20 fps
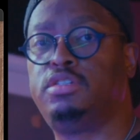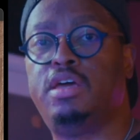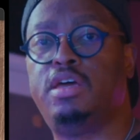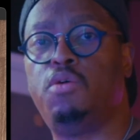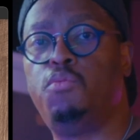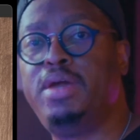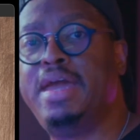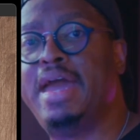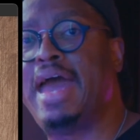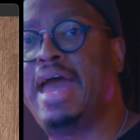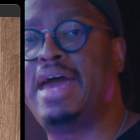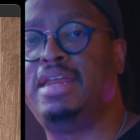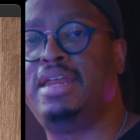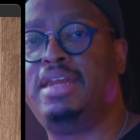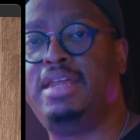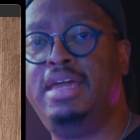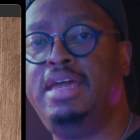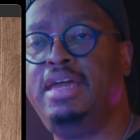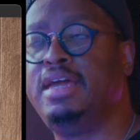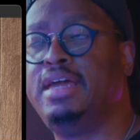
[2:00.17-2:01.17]
that we added
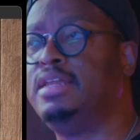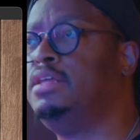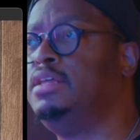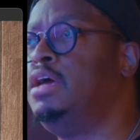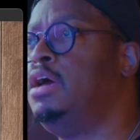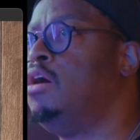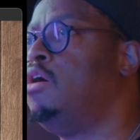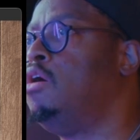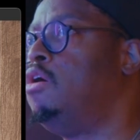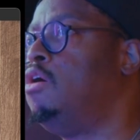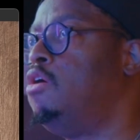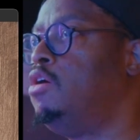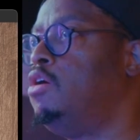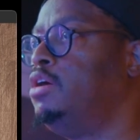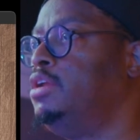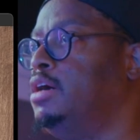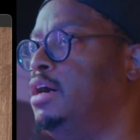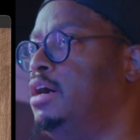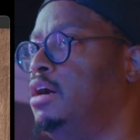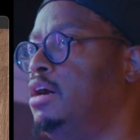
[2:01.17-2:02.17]
in
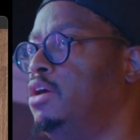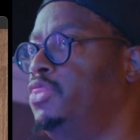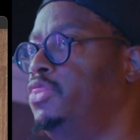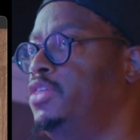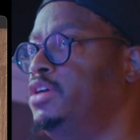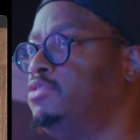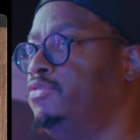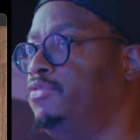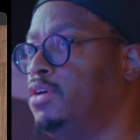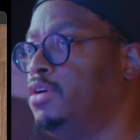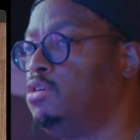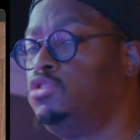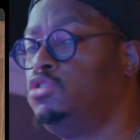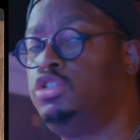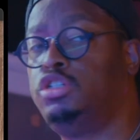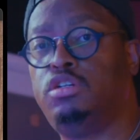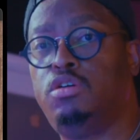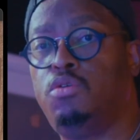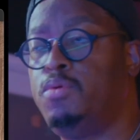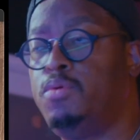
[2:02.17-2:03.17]
on this
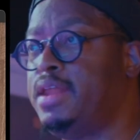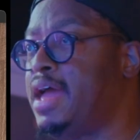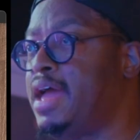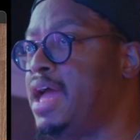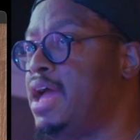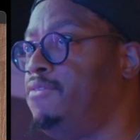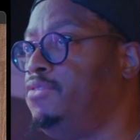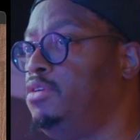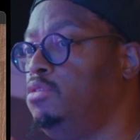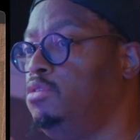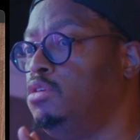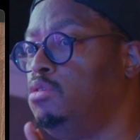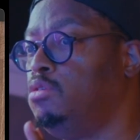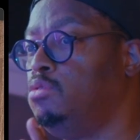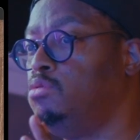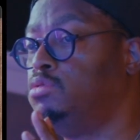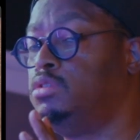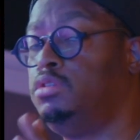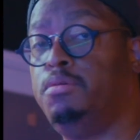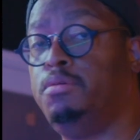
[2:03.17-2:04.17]
version or what have you,
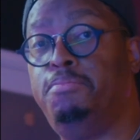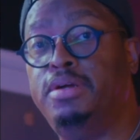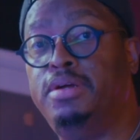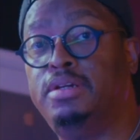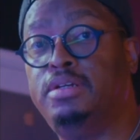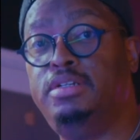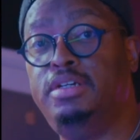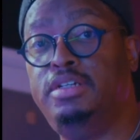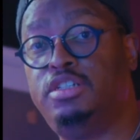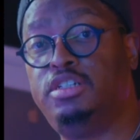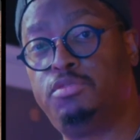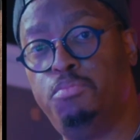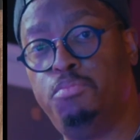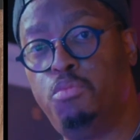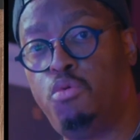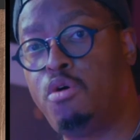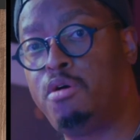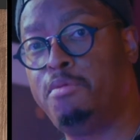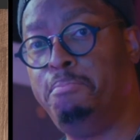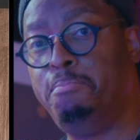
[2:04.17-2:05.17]
the ability, just
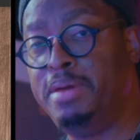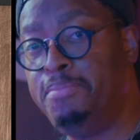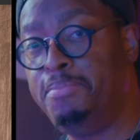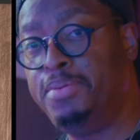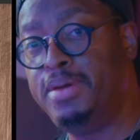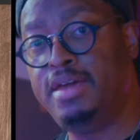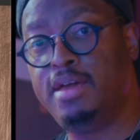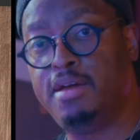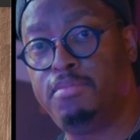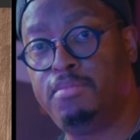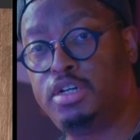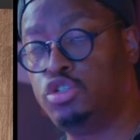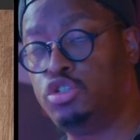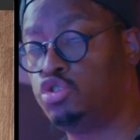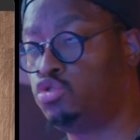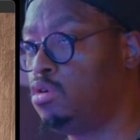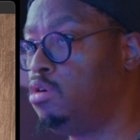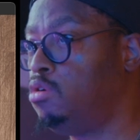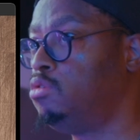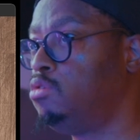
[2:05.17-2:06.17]
more BPM
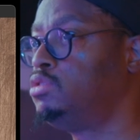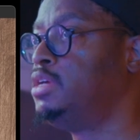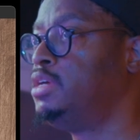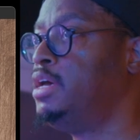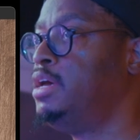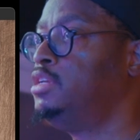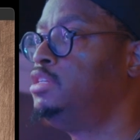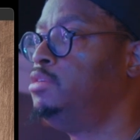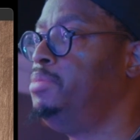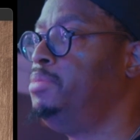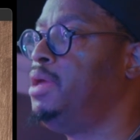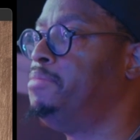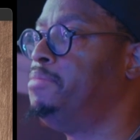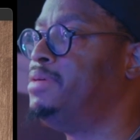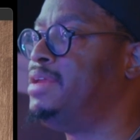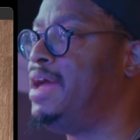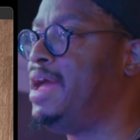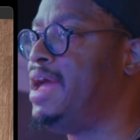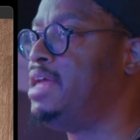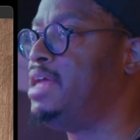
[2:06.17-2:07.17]
controls to be able
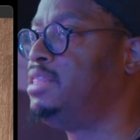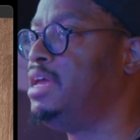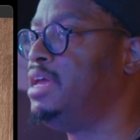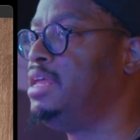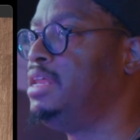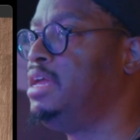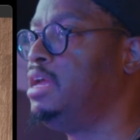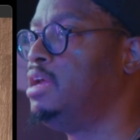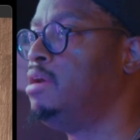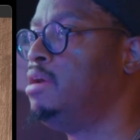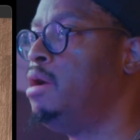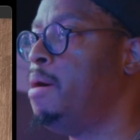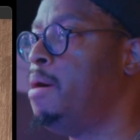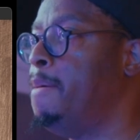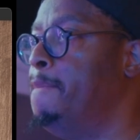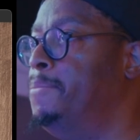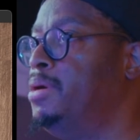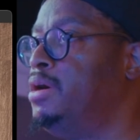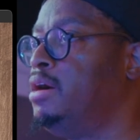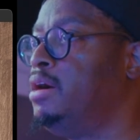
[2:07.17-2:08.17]
to add that in.
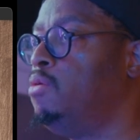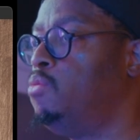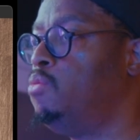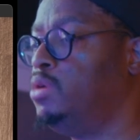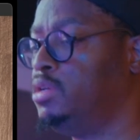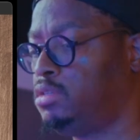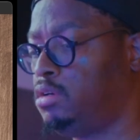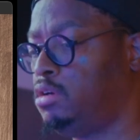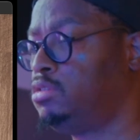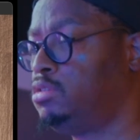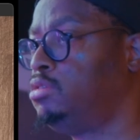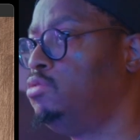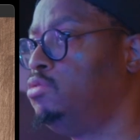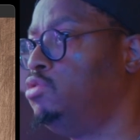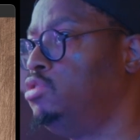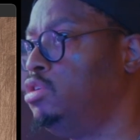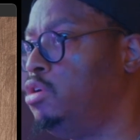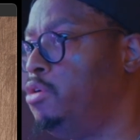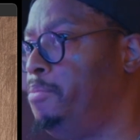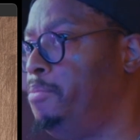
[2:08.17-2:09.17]
But what's also
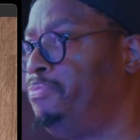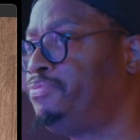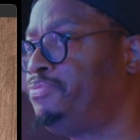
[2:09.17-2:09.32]
dope,